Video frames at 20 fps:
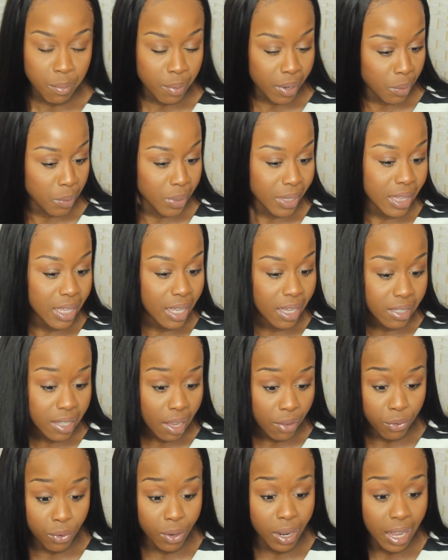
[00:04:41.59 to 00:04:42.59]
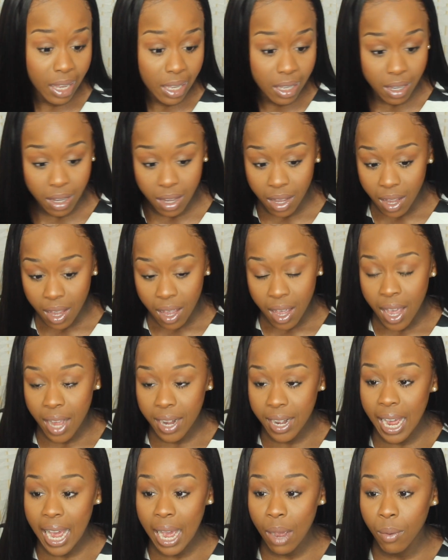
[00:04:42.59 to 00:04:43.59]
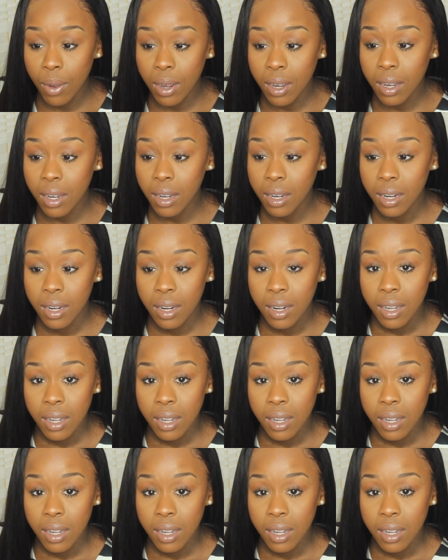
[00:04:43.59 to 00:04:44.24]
But with this, I feel like an hour